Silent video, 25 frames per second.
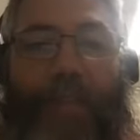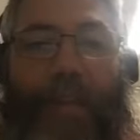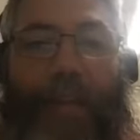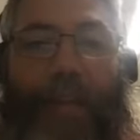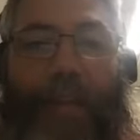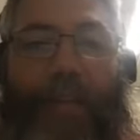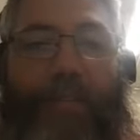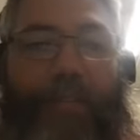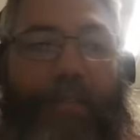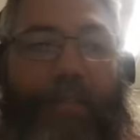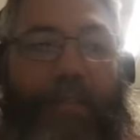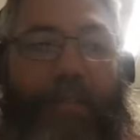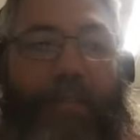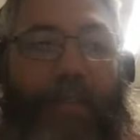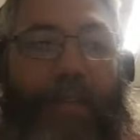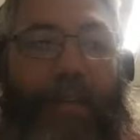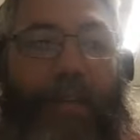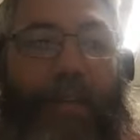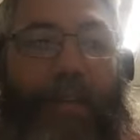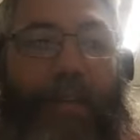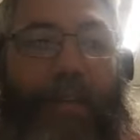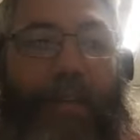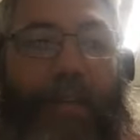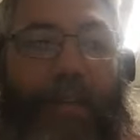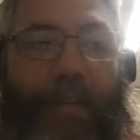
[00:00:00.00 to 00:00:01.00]
classes,
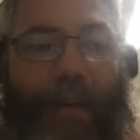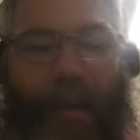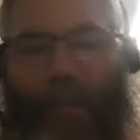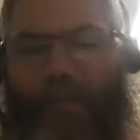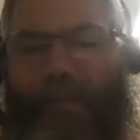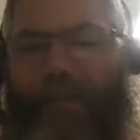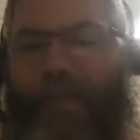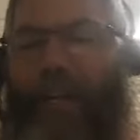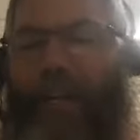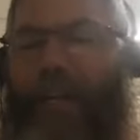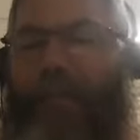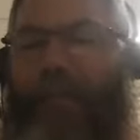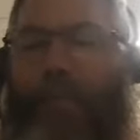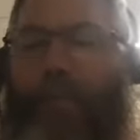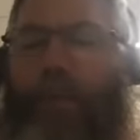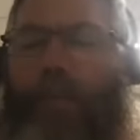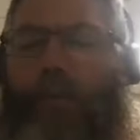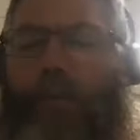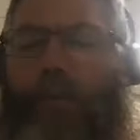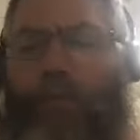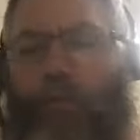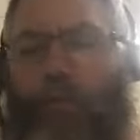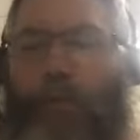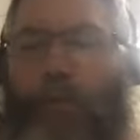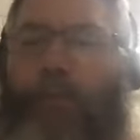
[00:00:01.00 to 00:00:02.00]
outside of the
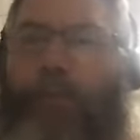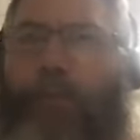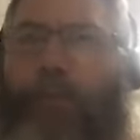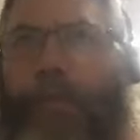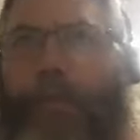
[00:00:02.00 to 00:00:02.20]
usual